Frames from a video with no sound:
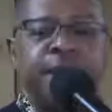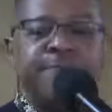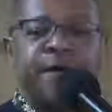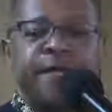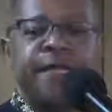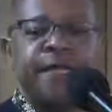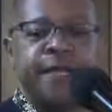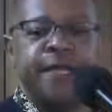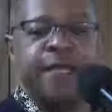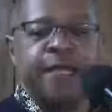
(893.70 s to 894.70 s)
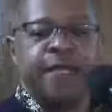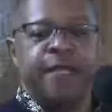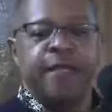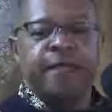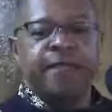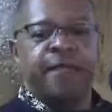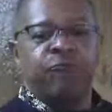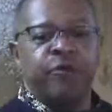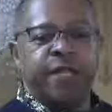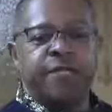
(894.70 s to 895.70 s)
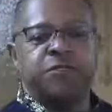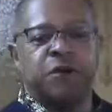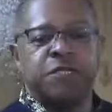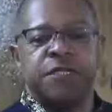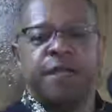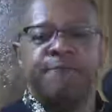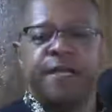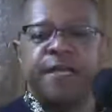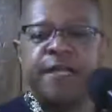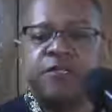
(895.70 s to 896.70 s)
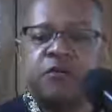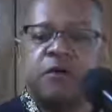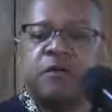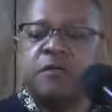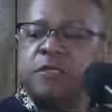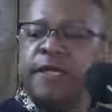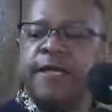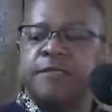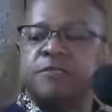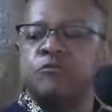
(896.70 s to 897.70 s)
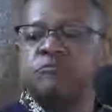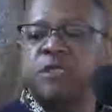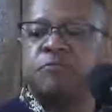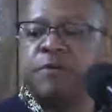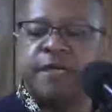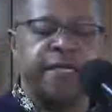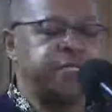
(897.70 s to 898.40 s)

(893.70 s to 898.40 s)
their money, and they, they, they when they talk to their money, they talk. They got so much money,